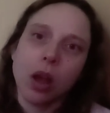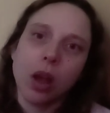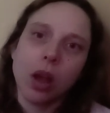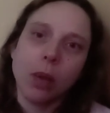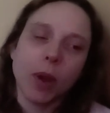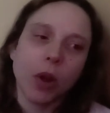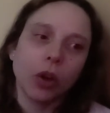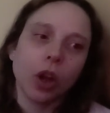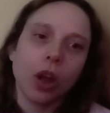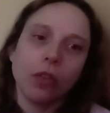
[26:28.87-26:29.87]

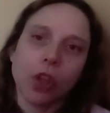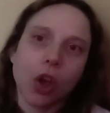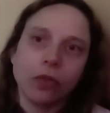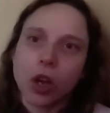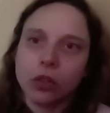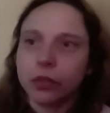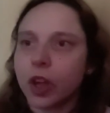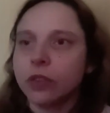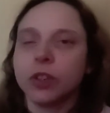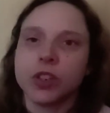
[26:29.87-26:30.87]
America further and
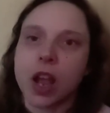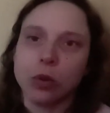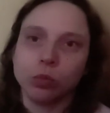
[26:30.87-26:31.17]
further down.